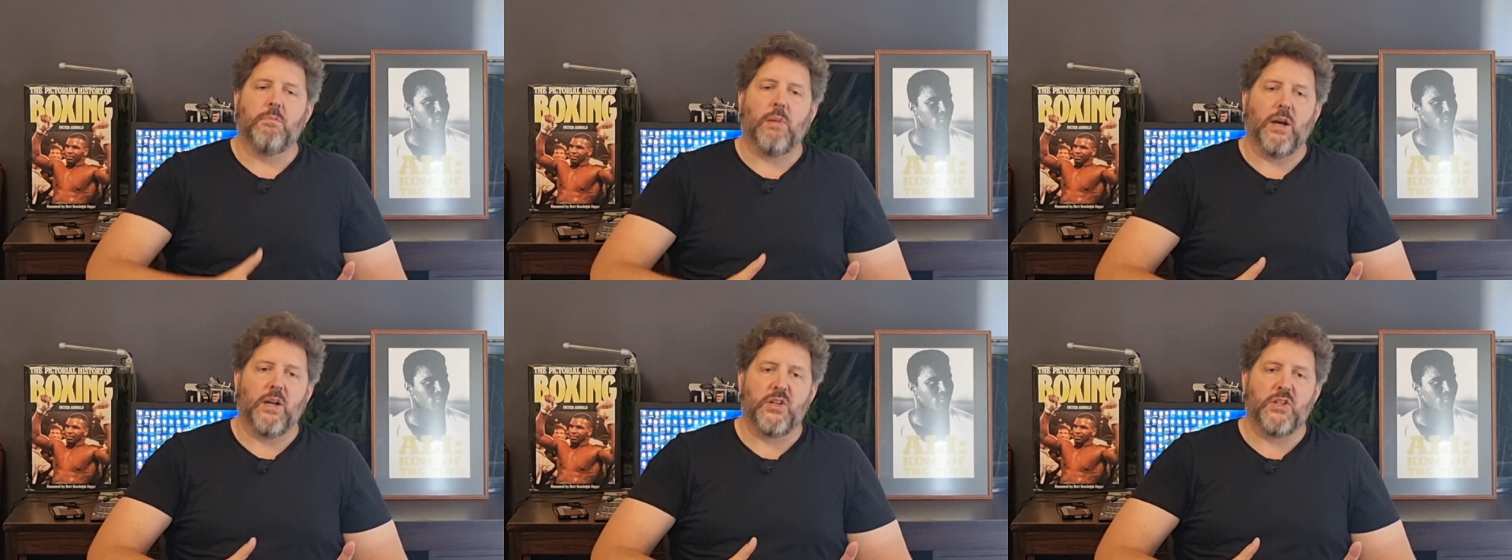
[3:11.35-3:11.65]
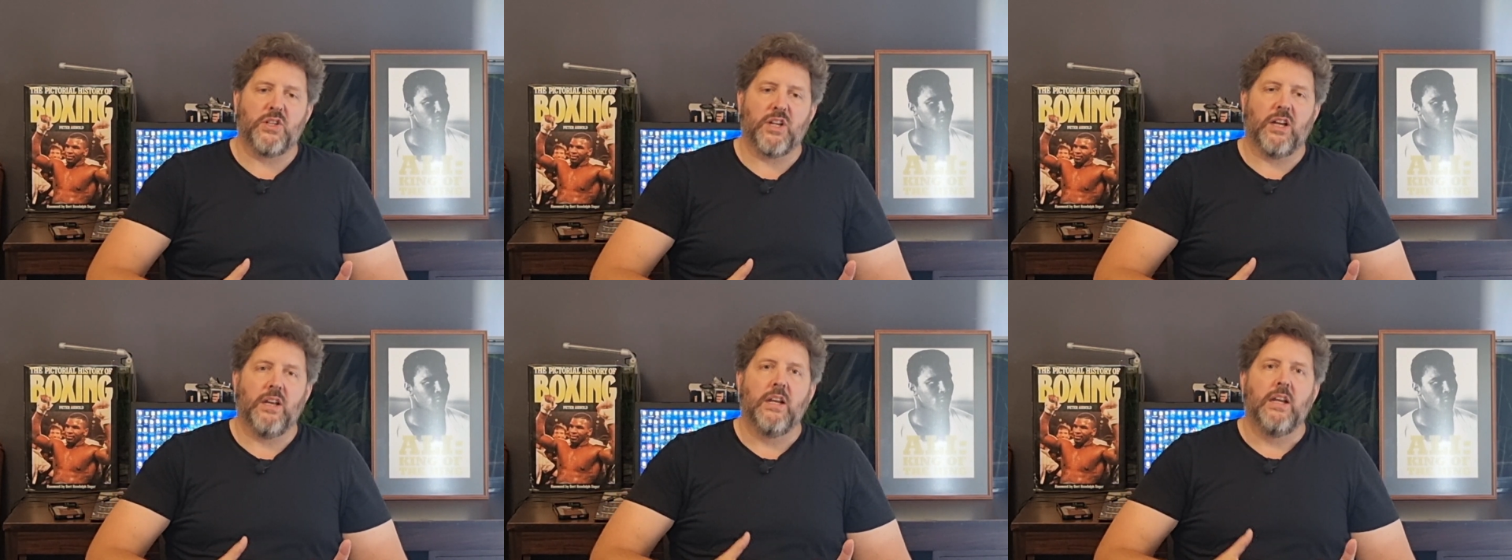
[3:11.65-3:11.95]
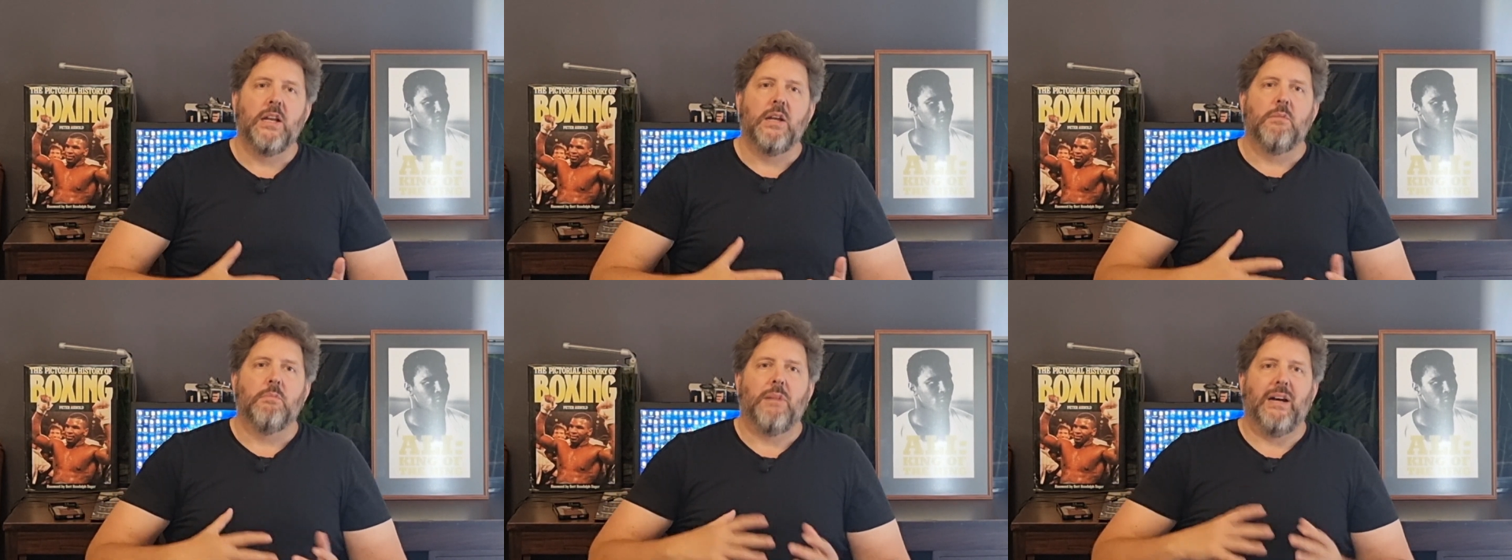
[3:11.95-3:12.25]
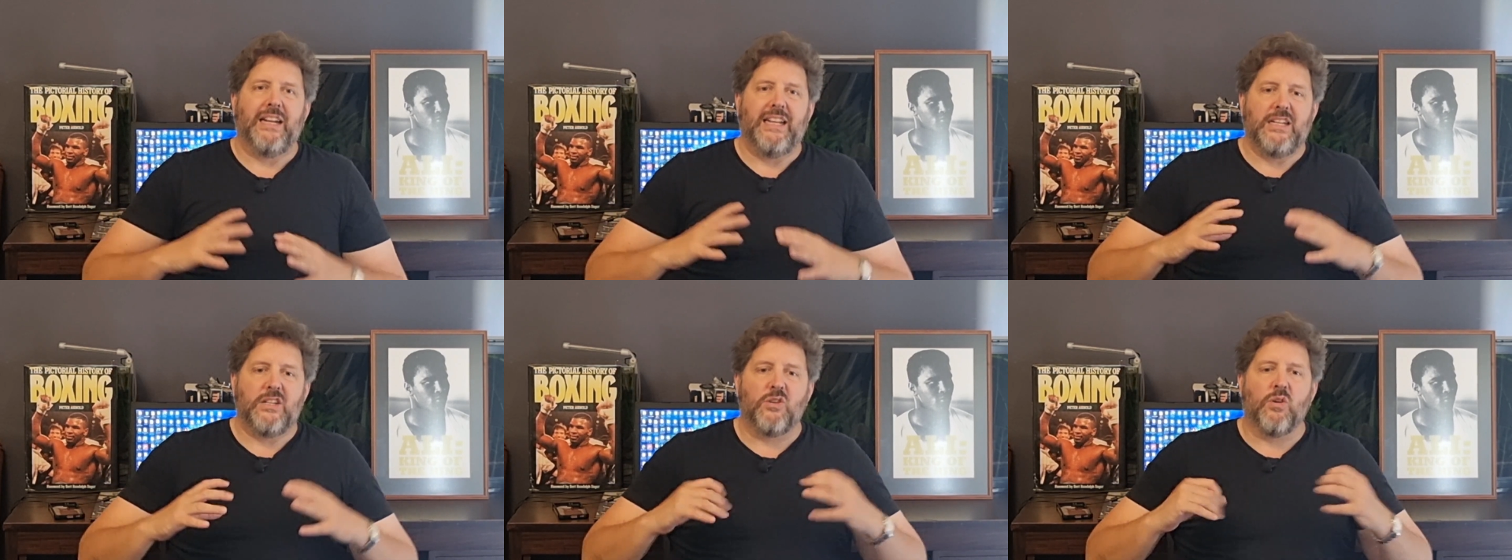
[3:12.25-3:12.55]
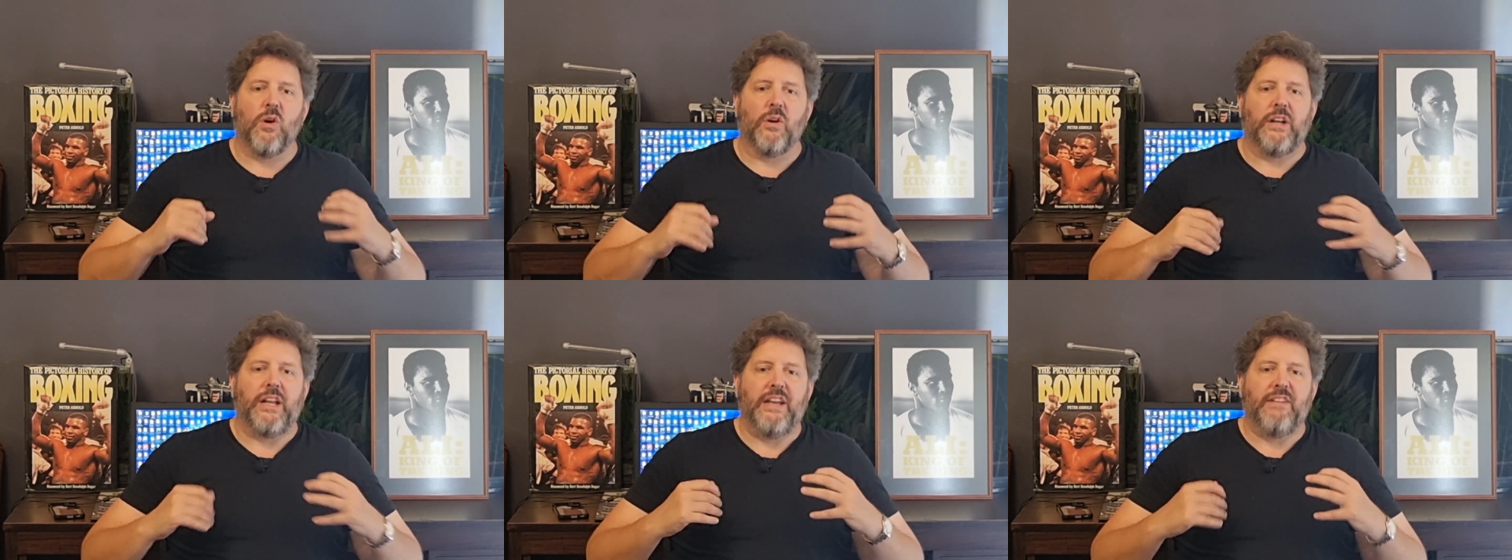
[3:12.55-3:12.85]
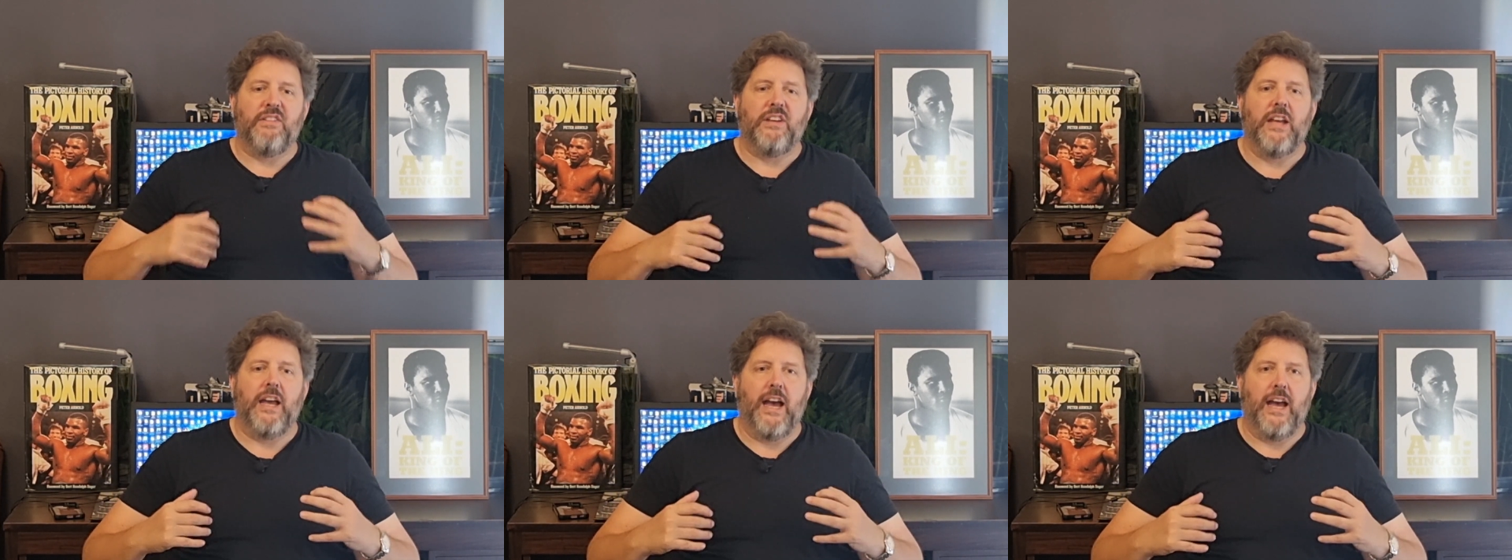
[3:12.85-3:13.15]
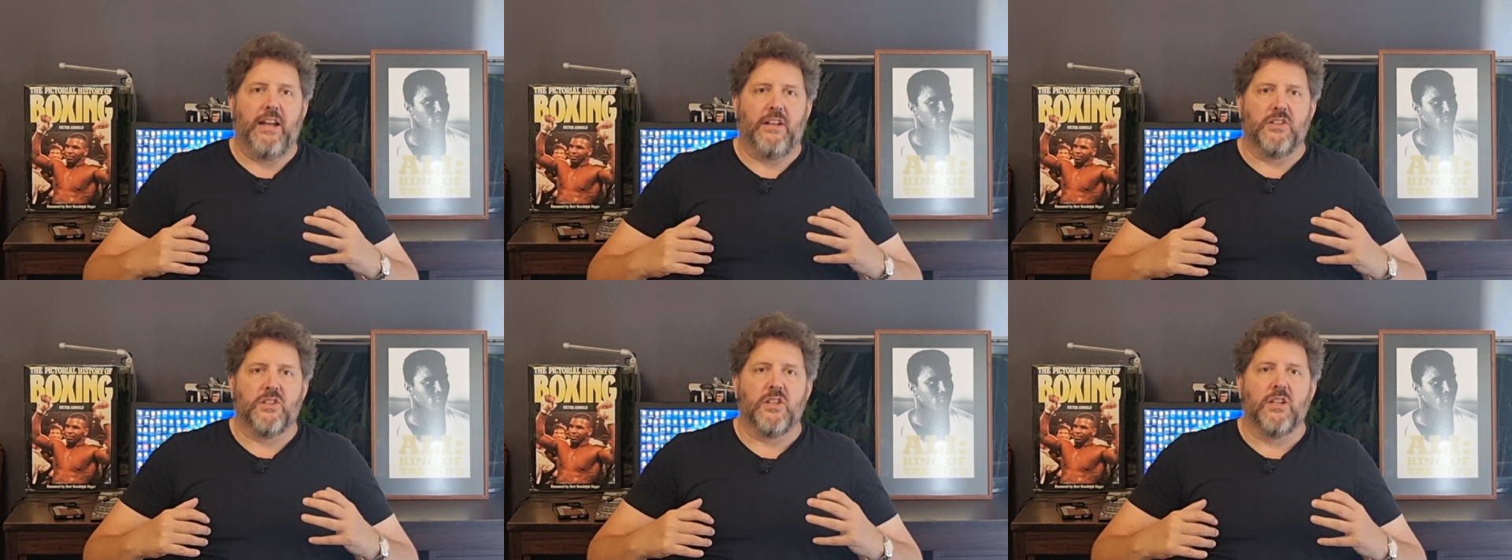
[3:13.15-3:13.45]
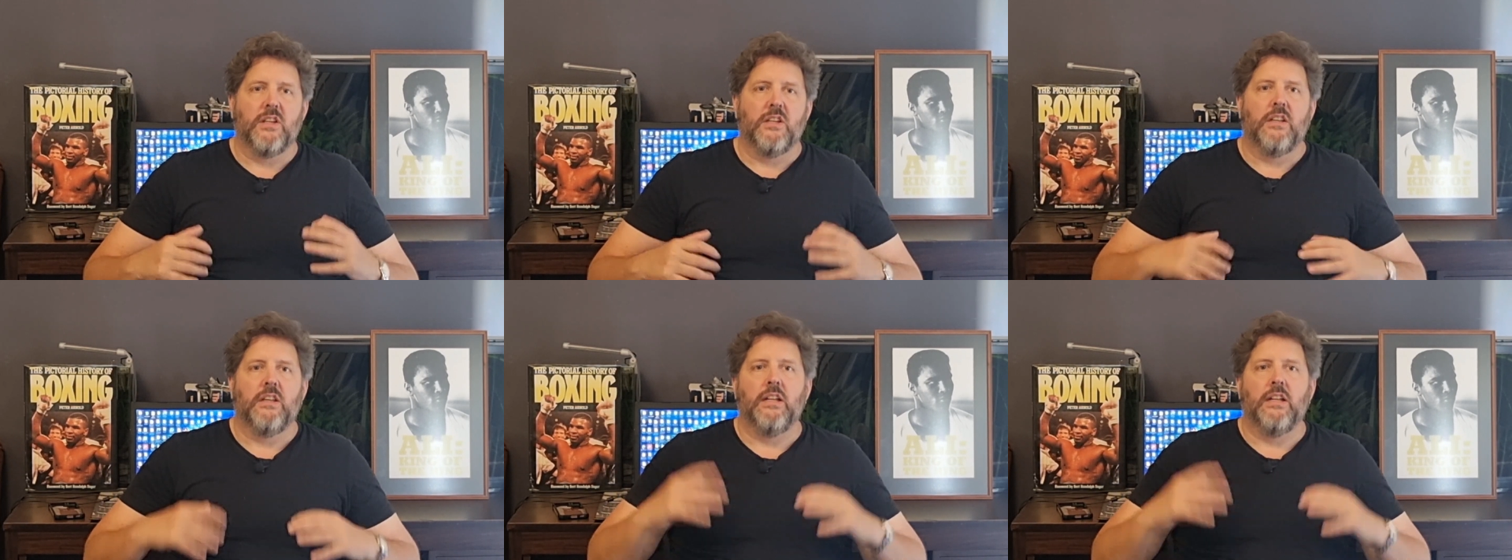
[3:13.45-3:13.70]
puncher, but he's got heavy hands.